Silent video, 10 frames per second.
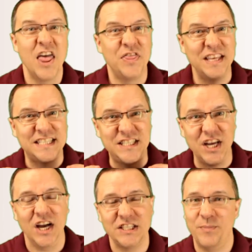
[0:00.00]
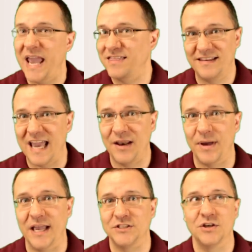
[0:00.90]
This does make the
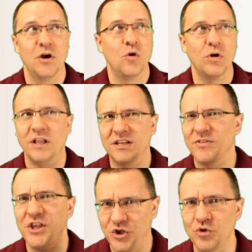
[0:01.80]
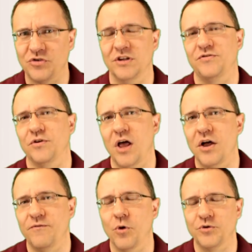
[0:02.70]
database relatively useless for law
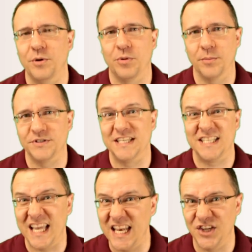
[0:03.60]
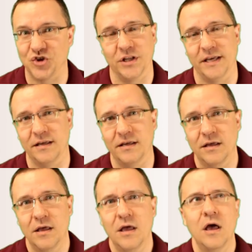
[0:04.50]
enforcement purposes initially.
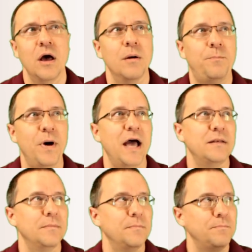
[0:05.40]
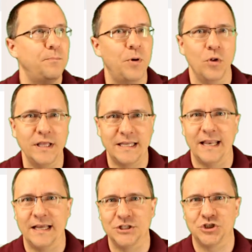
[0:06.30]
But polling
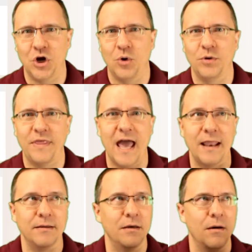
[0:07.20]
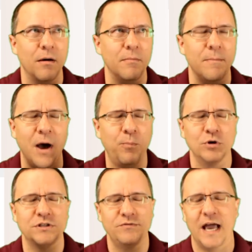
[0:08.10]
data has shown that
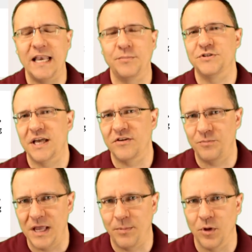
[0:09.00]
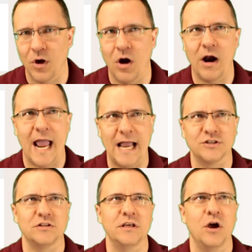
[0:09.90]
upwards of 90% of people are
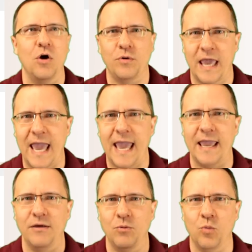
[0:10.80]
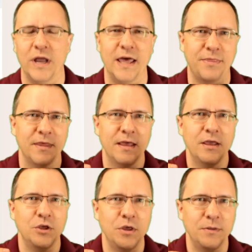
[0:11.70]
actually okay with
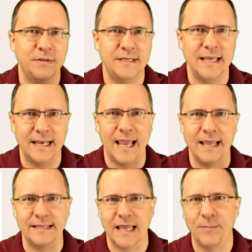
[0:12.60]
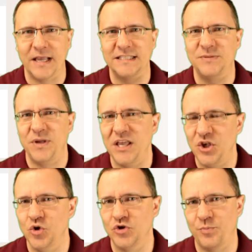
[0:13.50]
DNA databases being
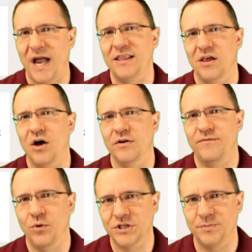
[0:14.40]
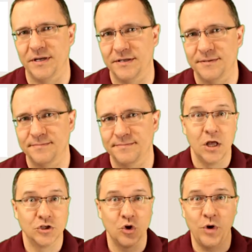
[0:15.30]
used by law enforcement.
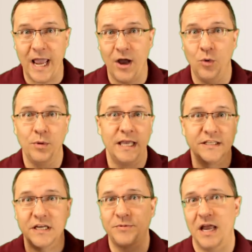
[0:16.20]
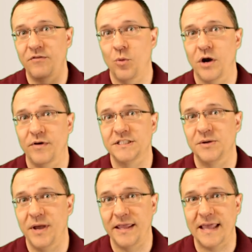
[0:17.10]
So now it's up to every one of us to
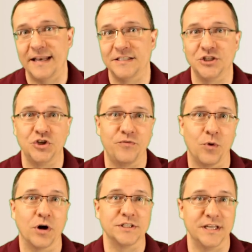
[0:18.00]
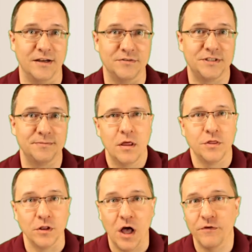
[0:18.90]
make that decision for ourselves.
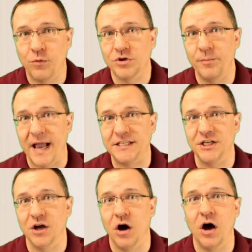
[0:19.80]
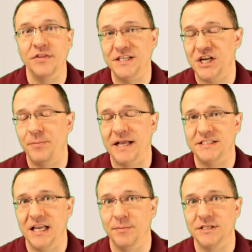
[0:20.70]
The law enforcement matching on the GEDmatch
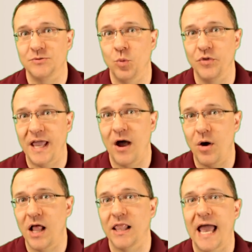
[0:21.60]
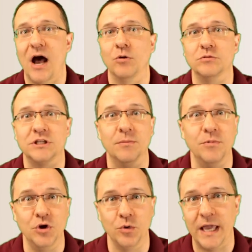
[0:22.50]
database will now allow
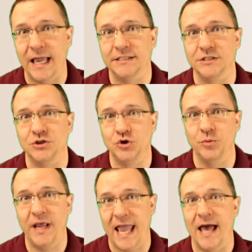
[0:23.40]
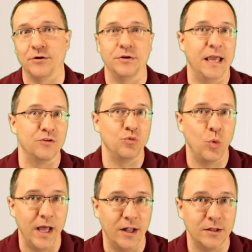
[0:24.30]
some new cases to be handled as
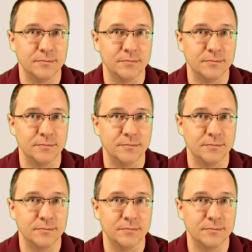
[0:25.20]
well.